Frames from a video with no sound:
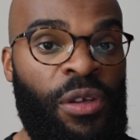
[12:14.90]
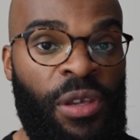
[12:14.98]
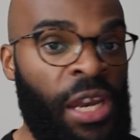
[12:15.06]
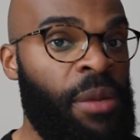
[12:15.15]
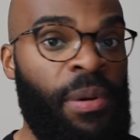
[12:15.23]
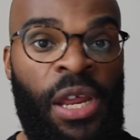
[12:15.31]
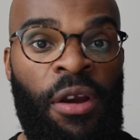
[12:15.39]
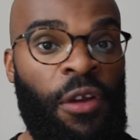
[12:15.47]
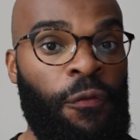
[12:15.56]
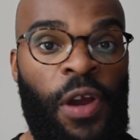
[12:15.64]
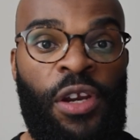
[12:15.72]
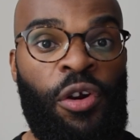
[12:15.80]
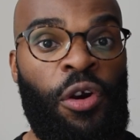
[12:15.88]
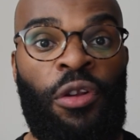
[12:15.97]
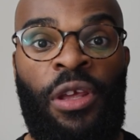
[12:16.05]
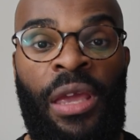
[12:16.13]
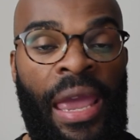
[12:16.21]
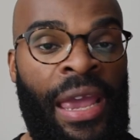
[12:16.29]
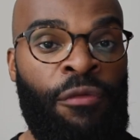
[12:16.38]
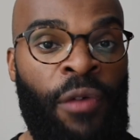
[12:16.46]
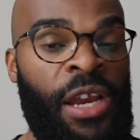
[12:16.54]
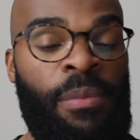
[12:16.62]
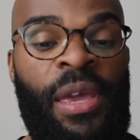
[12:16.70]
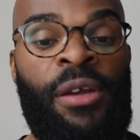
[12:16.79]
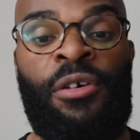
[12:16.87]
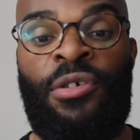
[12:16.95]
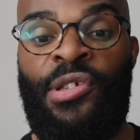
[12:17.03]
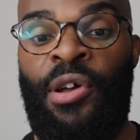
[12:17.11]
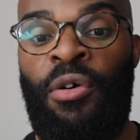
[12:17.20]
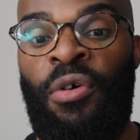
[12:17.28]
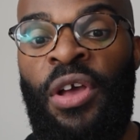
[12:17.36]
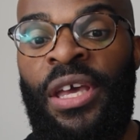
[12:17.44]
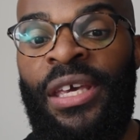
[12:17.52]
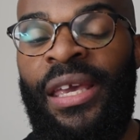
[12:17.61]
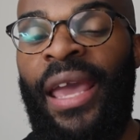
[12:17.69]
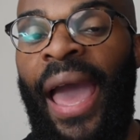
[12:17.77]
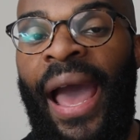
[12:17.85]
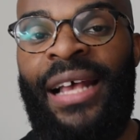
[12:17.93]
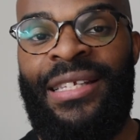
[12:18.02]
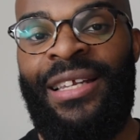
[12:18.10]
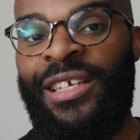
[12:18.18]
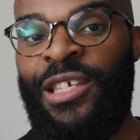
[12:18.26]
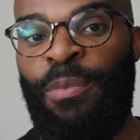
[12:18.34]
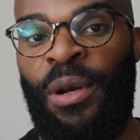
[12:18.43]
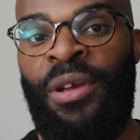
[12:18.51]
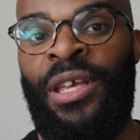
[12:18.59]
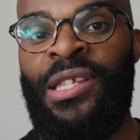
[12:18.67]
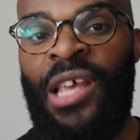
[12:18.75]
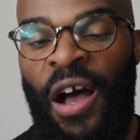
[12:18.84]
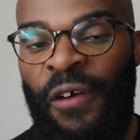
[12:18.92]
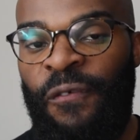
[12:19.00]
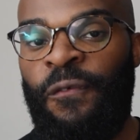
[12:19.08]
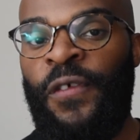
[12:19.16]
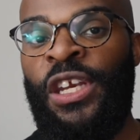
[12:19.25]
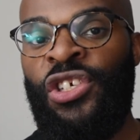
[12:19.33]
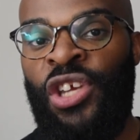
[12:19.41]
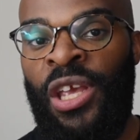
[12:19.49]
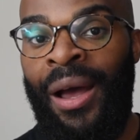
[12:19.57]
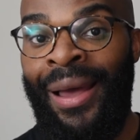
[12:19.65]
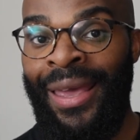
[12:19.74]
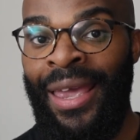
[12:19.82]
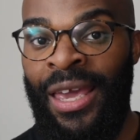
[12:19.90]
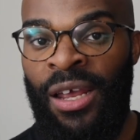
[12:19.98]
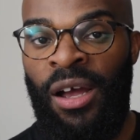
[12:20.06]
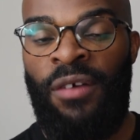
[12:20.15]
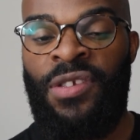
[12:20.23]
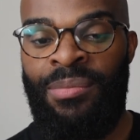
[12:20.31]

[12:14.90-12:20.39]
Kenny Benarek, Fred Kerley, and Ronnie Baker. So he has that experience of finishing ahead of